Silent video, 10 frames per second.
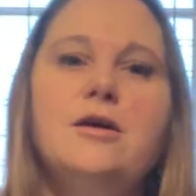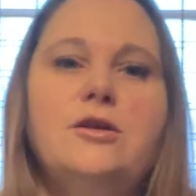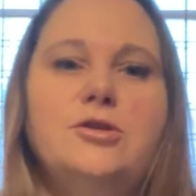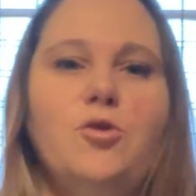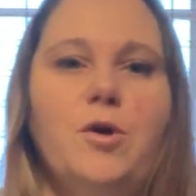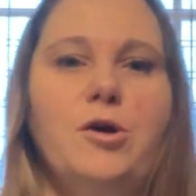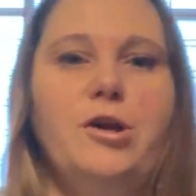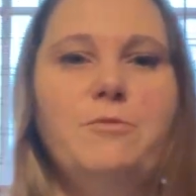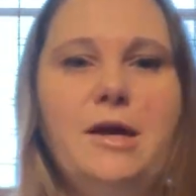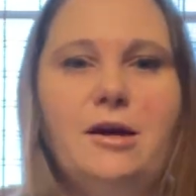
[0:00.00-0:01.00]
So we're going
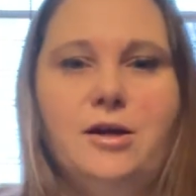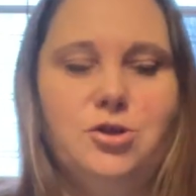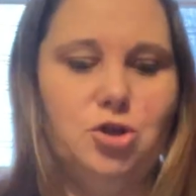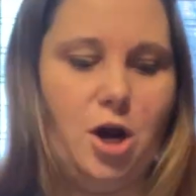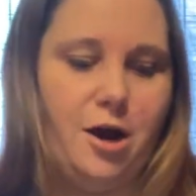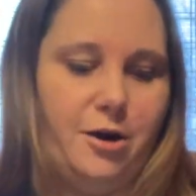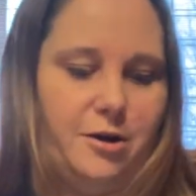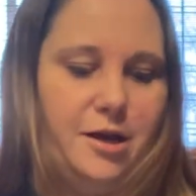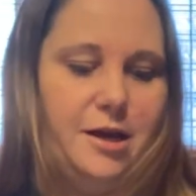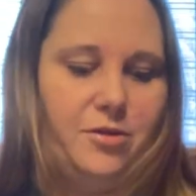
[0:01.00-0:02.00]
to make a jar